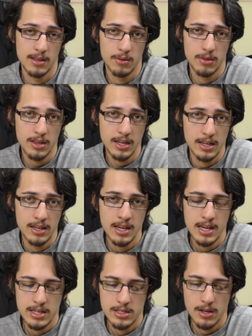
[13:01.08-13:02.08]
they'll think.
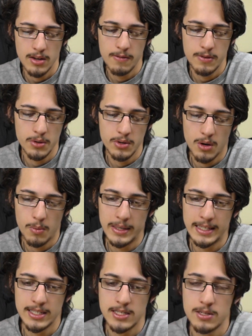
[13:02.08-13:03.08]
So if you're not
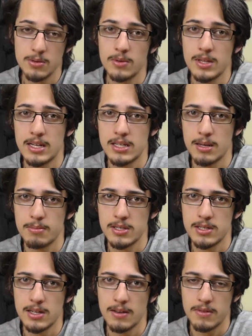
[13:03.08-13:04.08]
willing to do all that type of
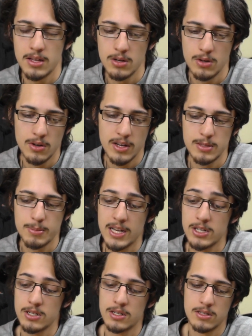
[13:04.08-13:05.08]
stuff, then you're not as
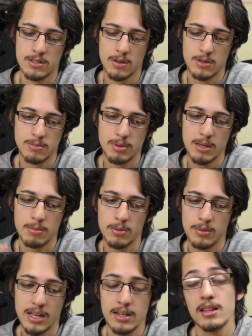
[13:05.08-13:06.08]
passionate as those
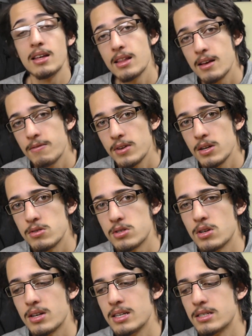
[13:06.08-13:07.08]
people. That video is
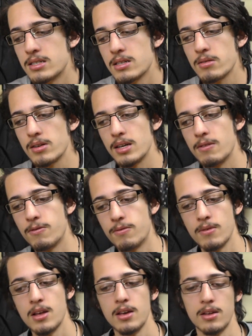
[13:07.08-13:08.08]
not necessarily
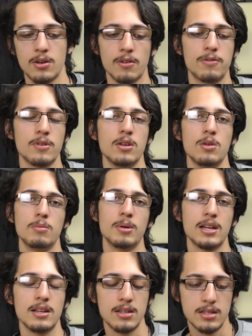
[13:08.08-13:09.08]
not for you,
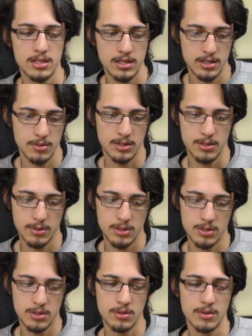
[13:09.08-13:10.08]
but it is just to
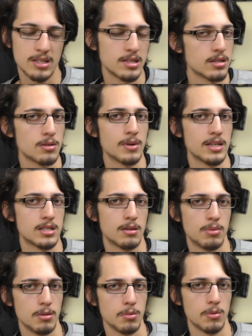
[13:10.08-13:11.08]
expose you to this is the way some
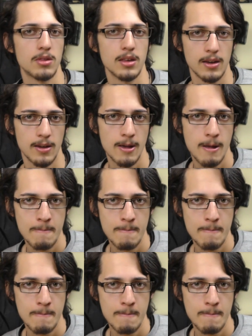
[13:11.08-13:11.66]
people think.